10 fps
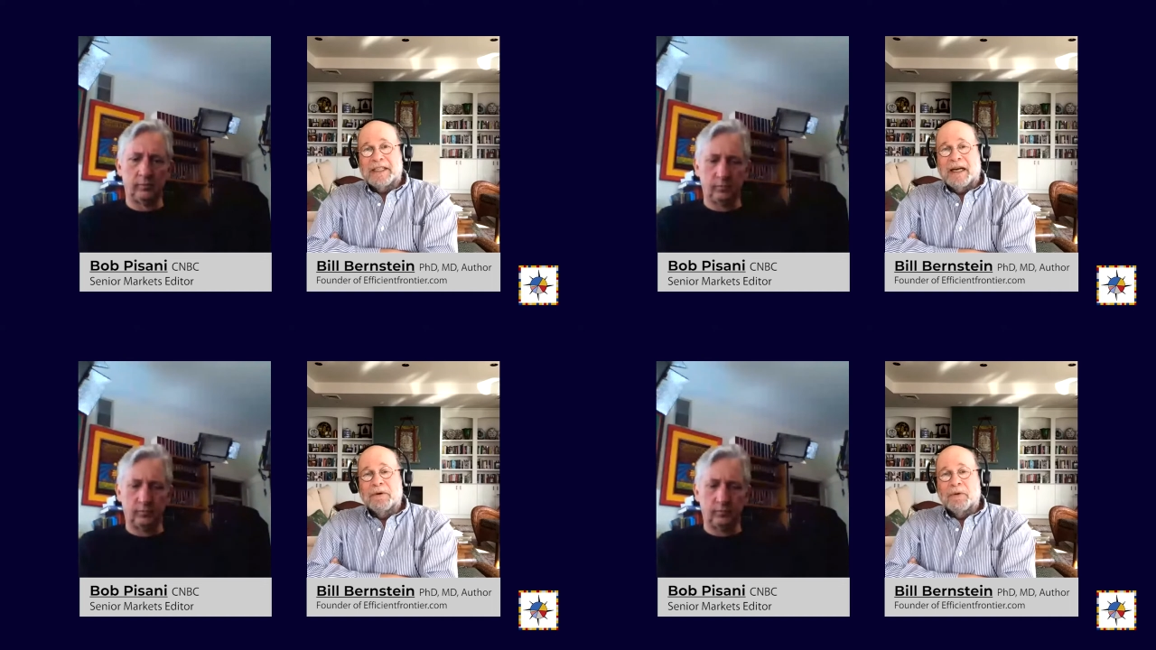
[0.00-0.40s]

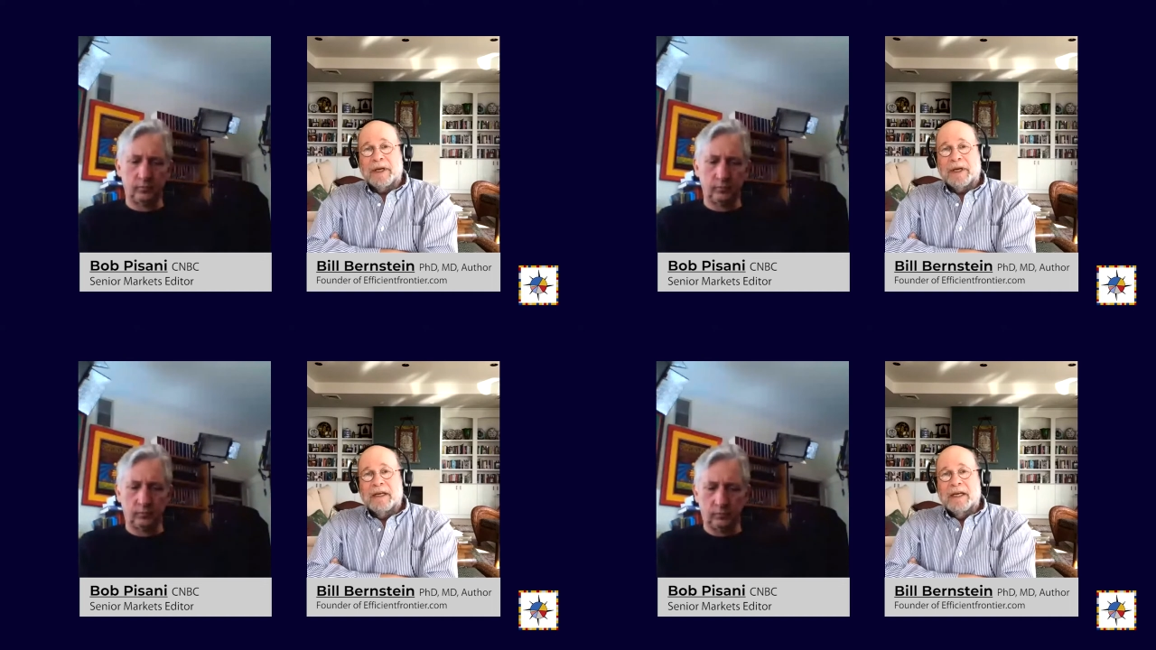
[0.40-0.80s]

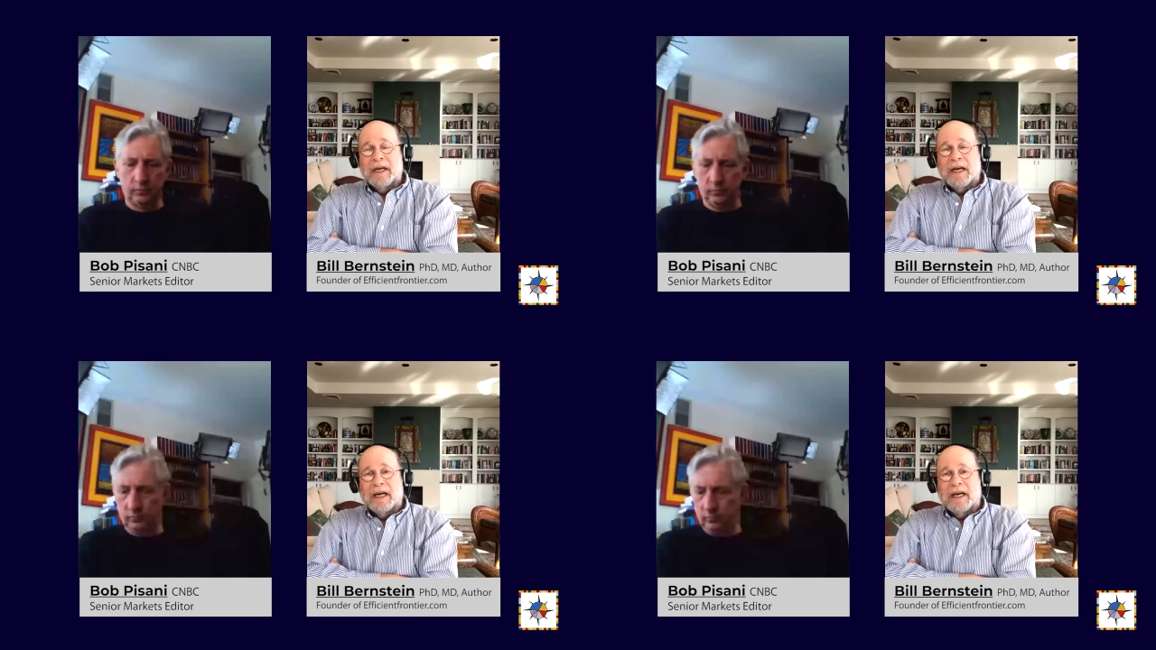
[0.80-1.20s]
Speaker 1: submarine
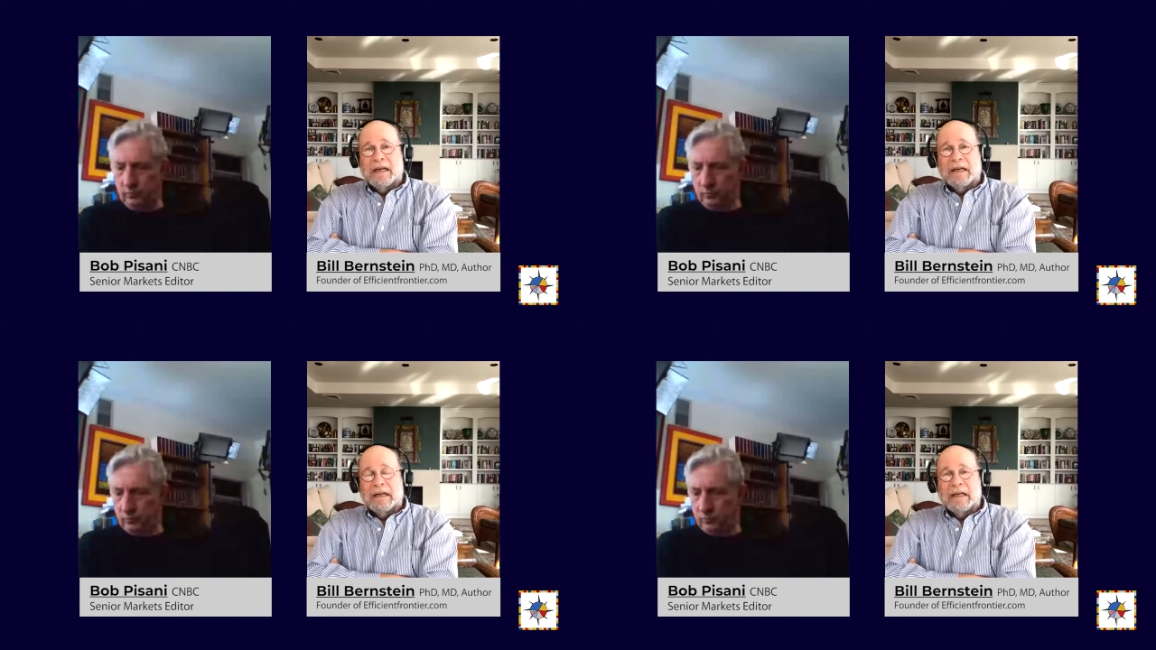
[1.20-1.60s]

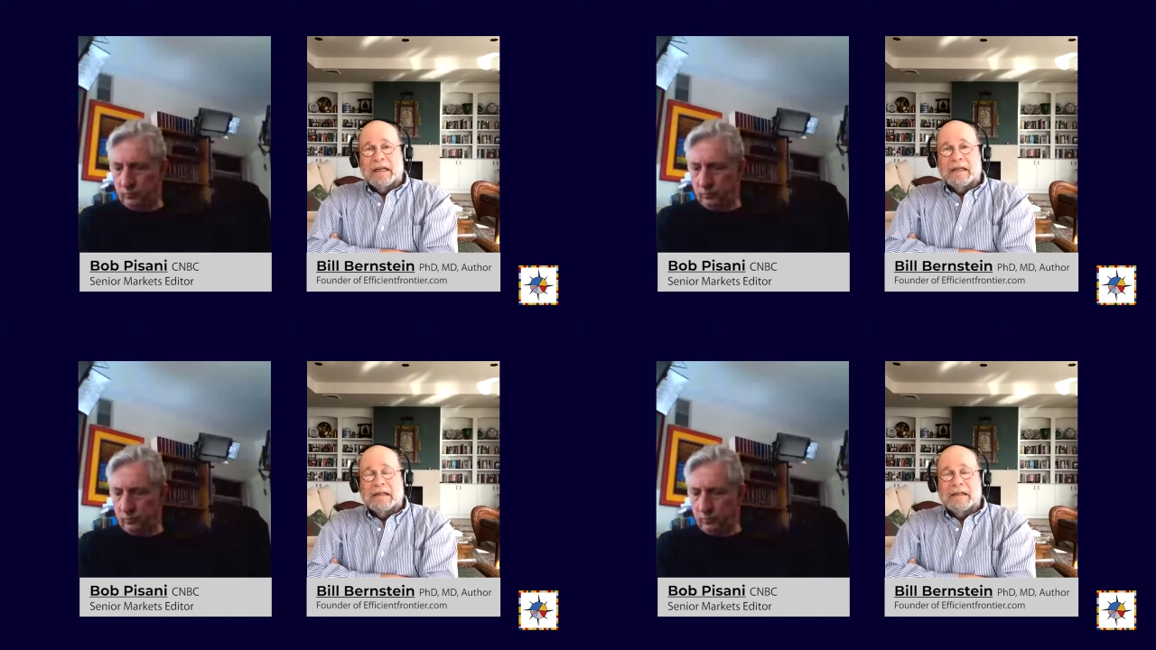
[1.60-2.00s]
uh,
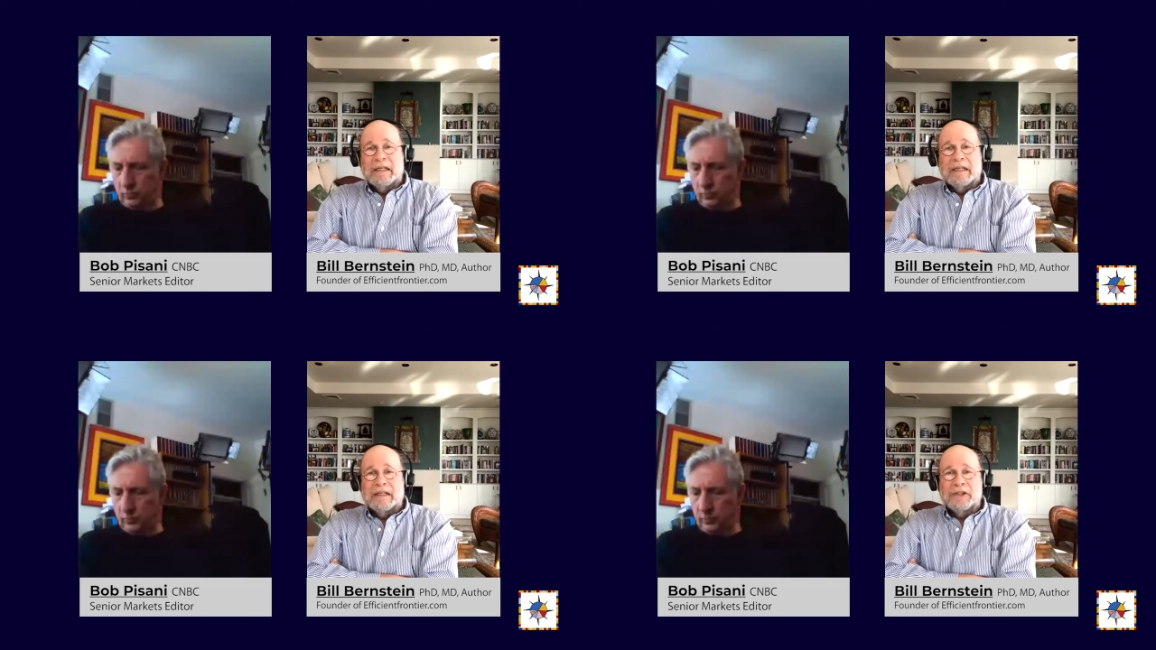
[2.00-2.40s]
uh,
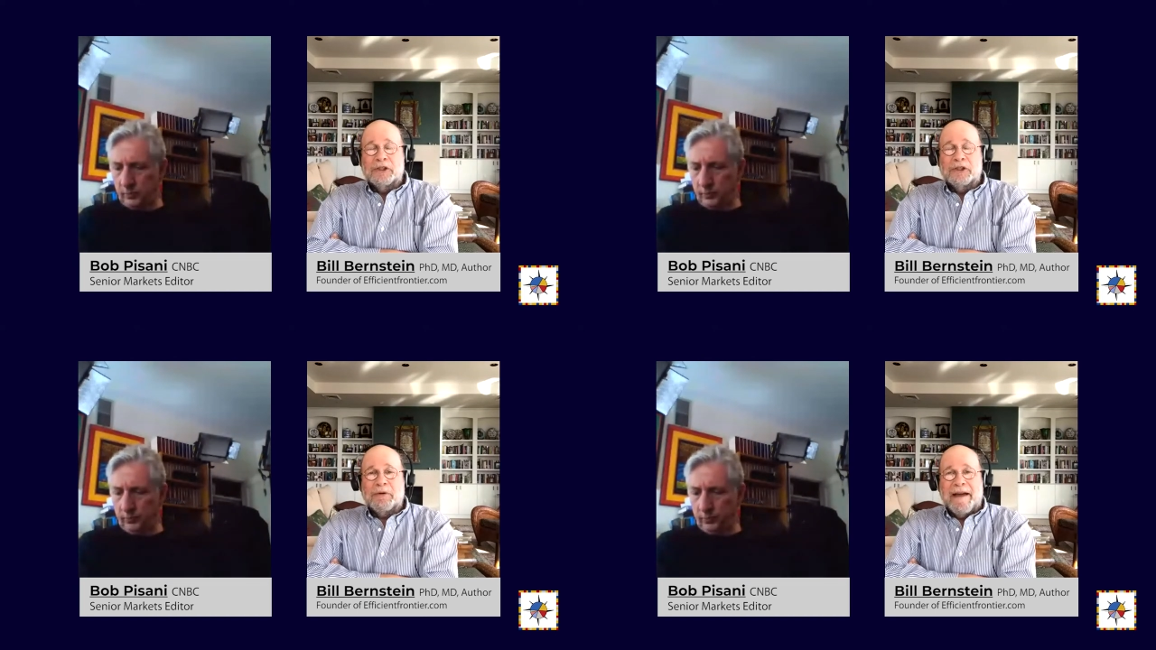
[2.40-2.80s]
uh,
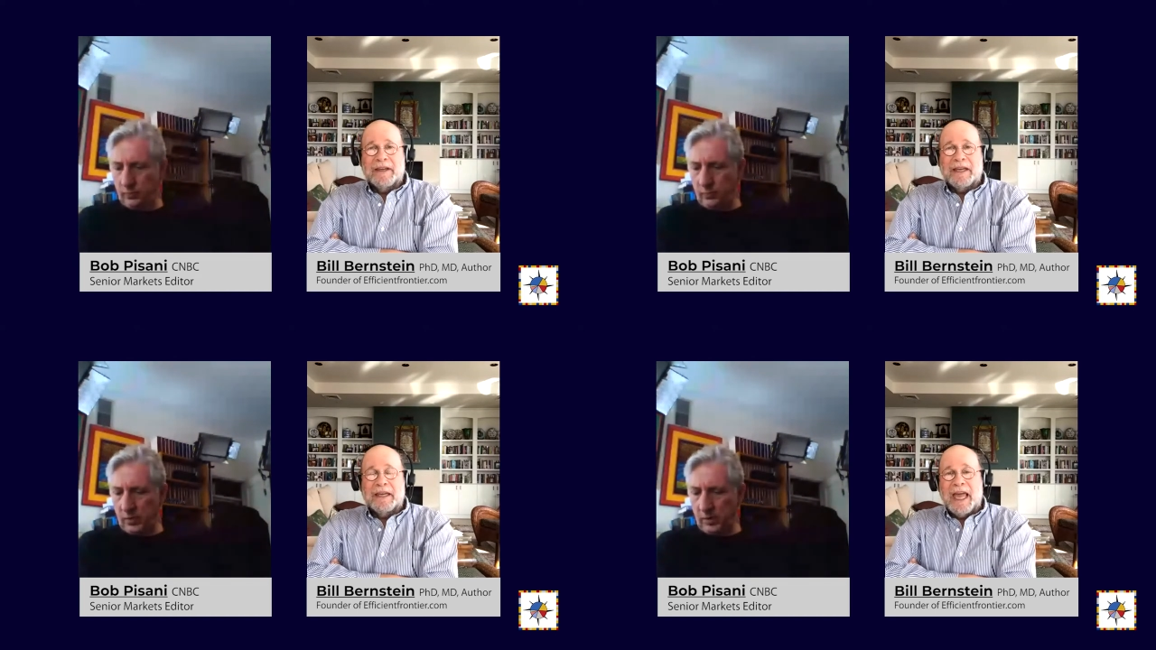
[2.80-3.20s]

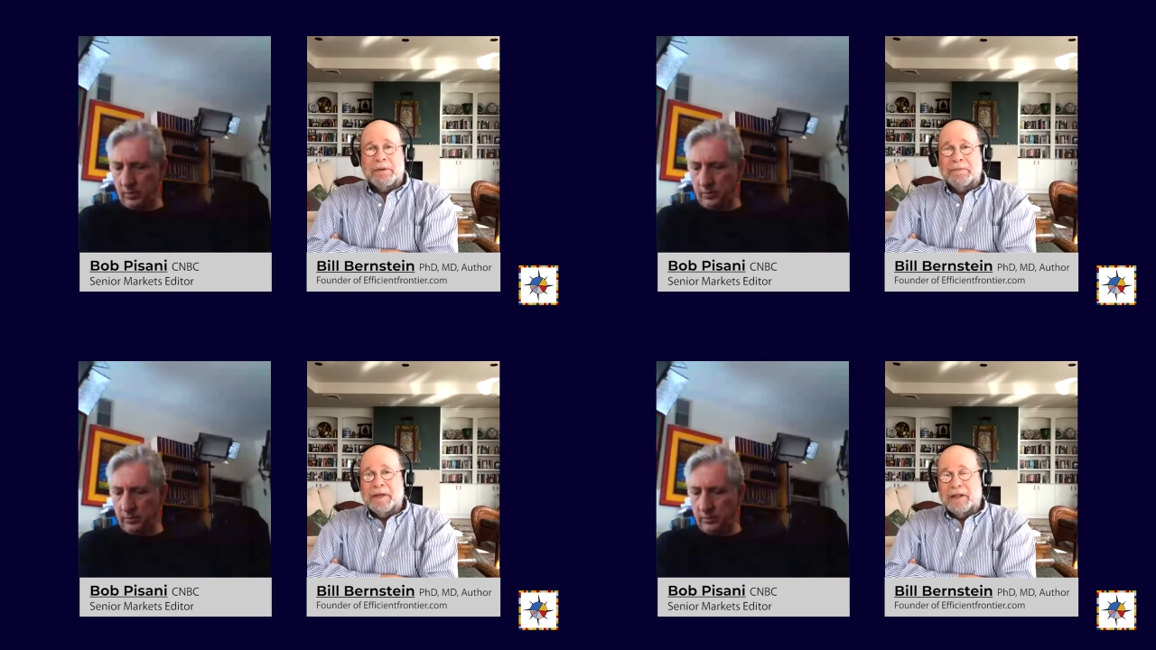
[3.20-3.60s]
traffic
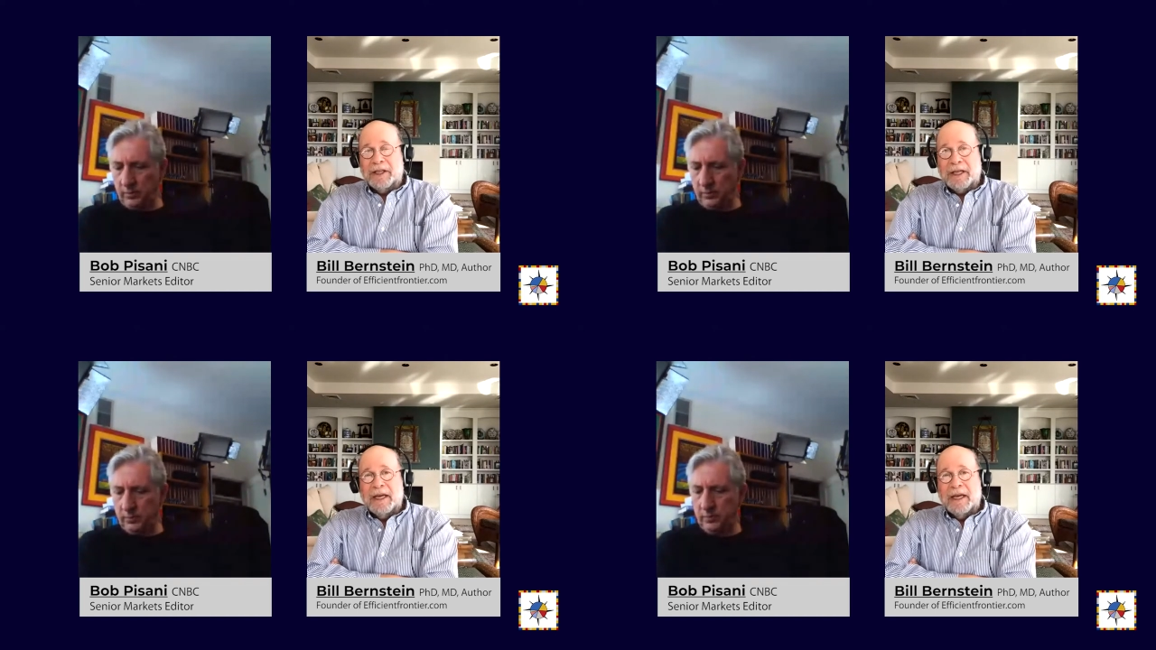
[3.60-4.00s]
capability.